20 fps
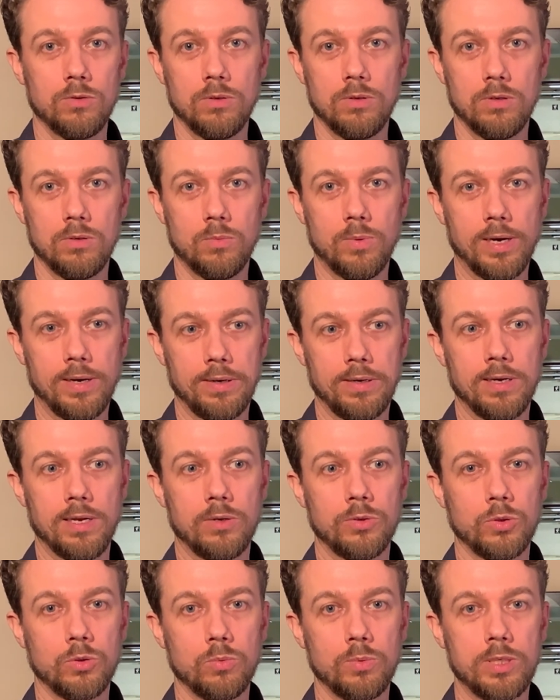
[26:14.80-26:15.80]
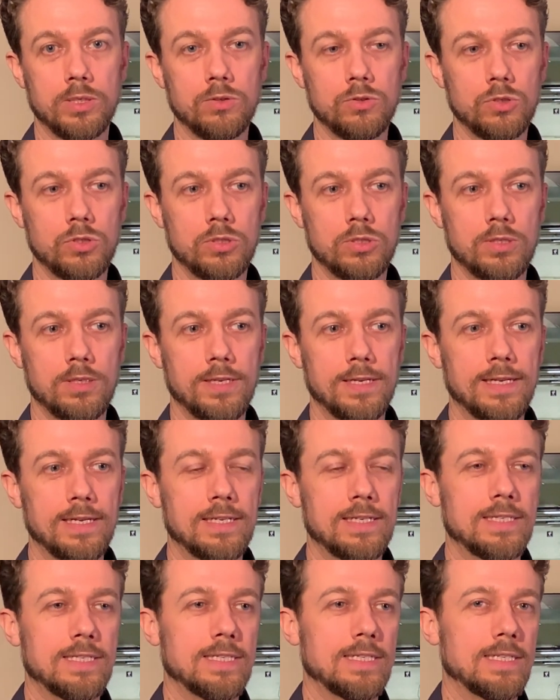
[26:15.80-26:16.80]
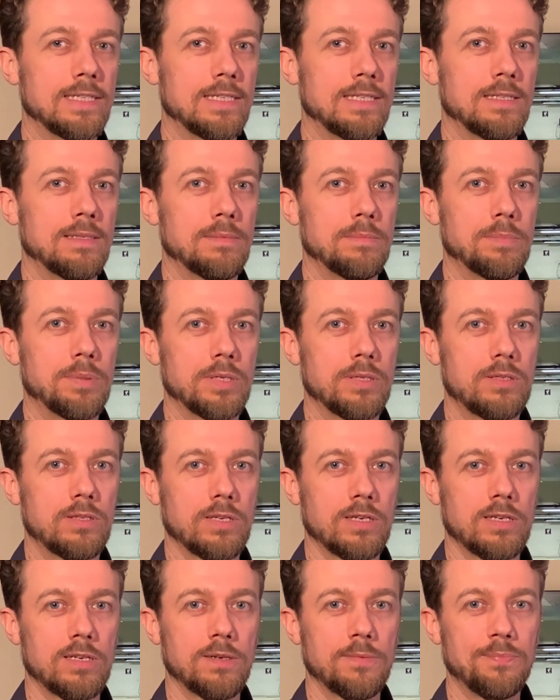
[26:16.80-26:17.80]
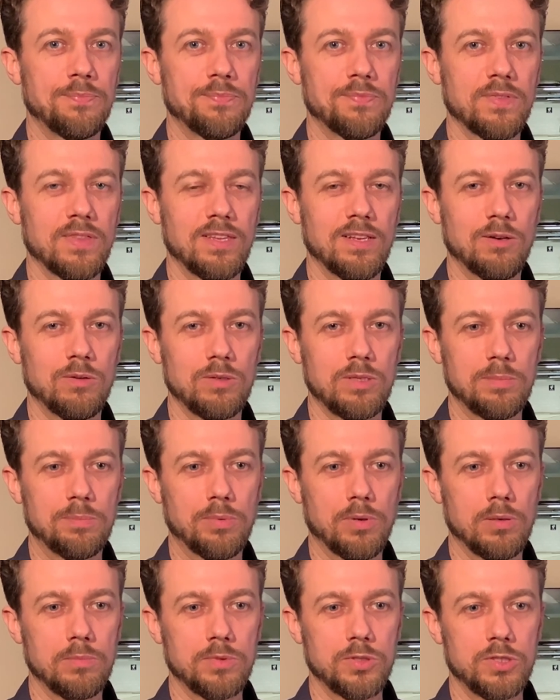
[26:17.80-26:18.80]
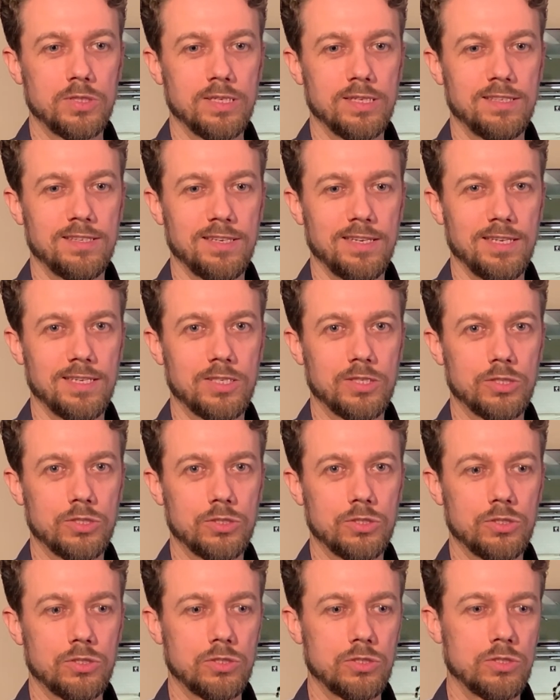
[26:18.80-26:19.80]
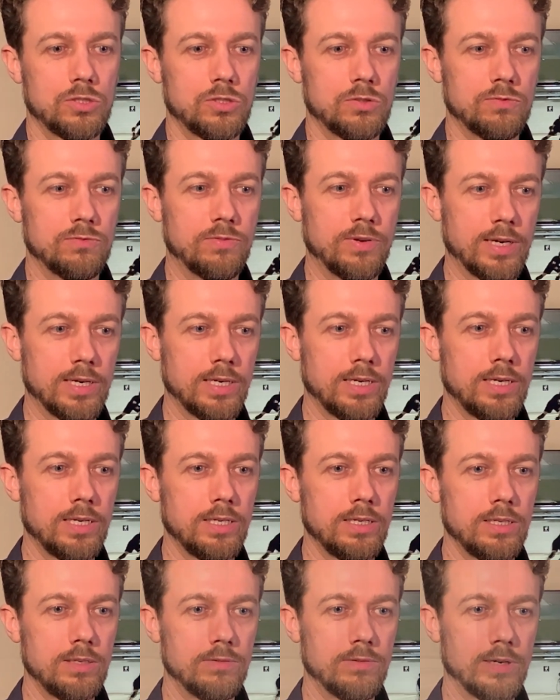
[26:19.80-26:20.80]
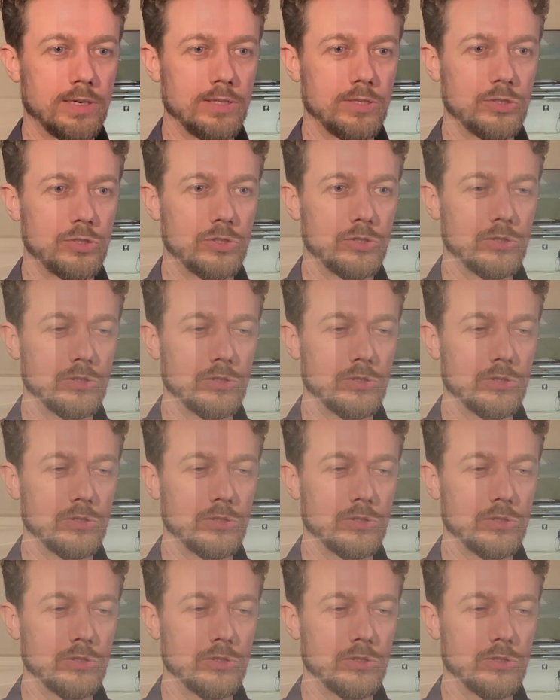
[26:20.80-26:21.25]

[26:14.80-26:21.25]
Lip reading: wearing down your wheels. But the only problem is that it's very, very